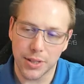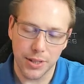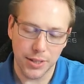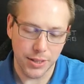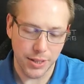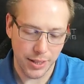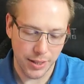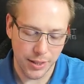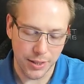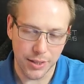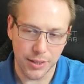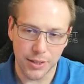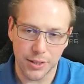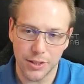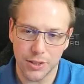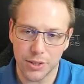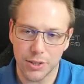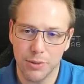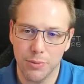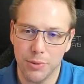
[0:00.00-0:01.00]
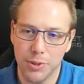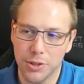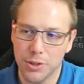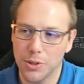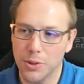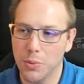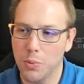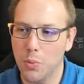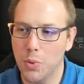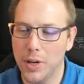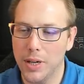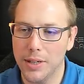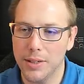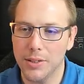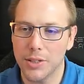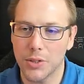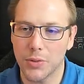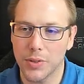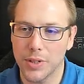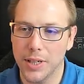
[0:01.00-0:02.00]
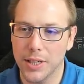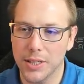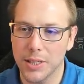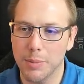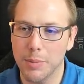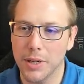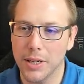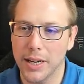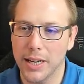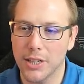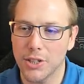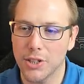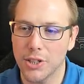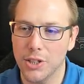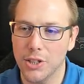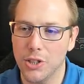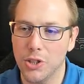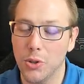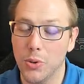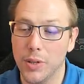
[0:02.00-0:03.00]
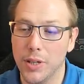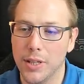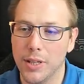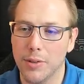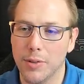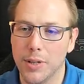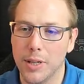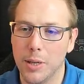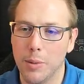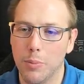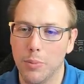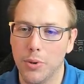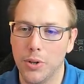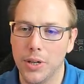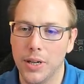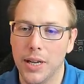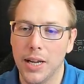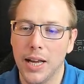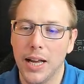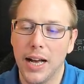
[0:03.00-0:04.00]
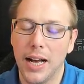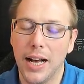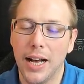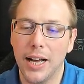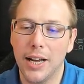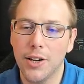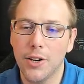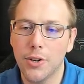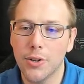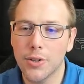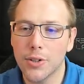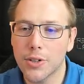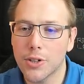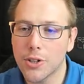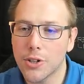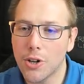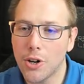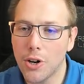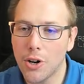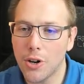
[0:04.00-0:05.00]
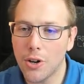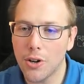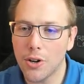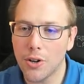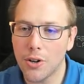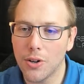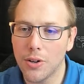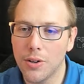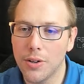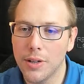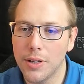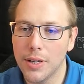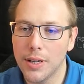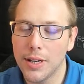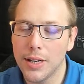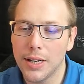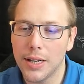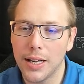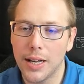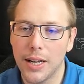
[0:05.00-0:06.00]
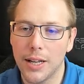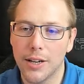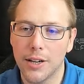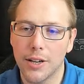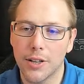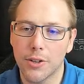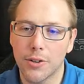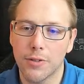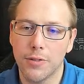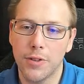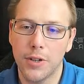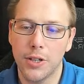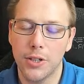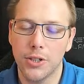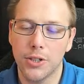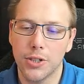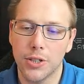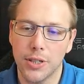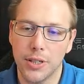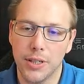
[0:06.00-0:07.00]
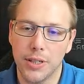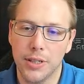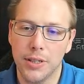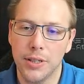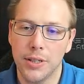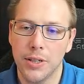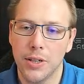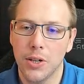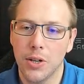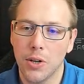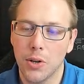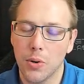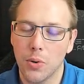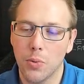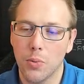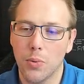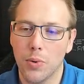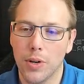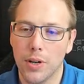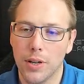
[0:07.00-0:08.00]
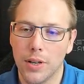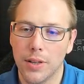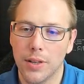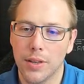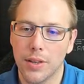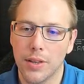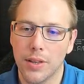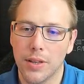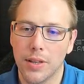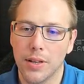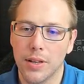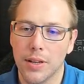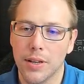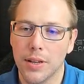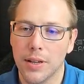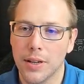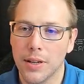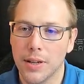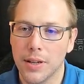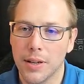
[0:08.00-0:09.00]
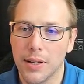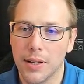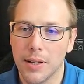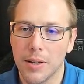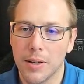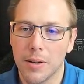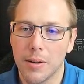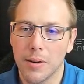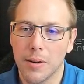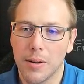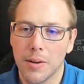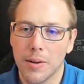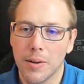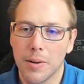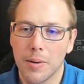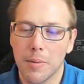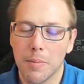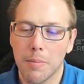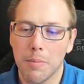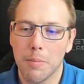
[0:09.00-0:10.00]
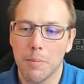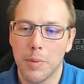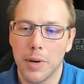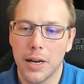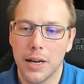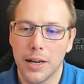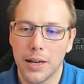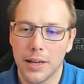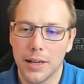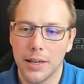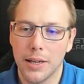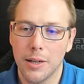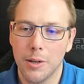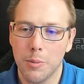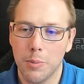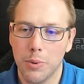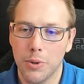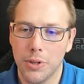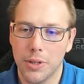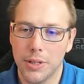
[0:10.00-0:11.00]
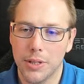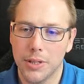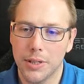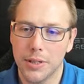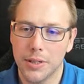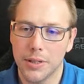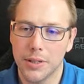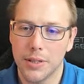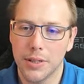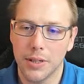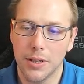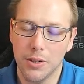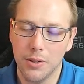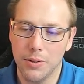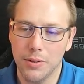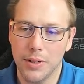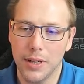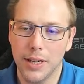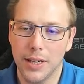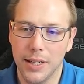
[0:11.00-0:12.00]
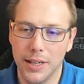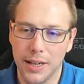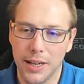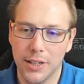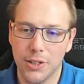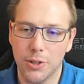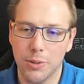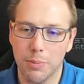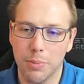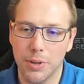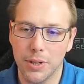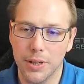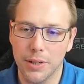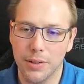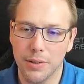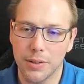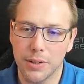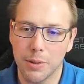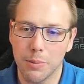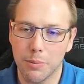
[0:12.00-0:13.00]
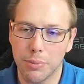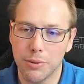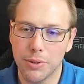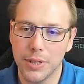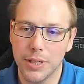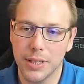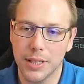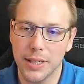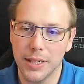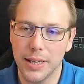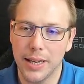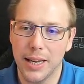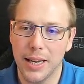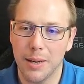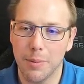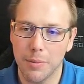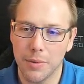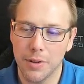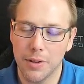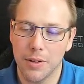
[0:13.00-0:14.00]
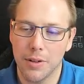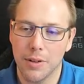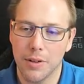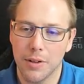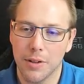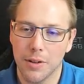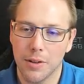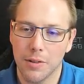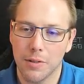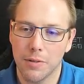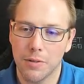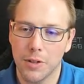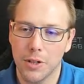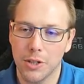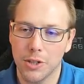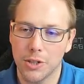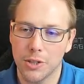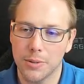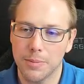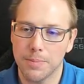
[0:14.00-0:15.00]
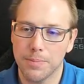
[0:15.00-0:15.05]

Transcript: to say this is just going to return 1, just for kicks. I'm not actually going to do anything with the input. I could call another function with my input. Oh, I should probably complete the name function.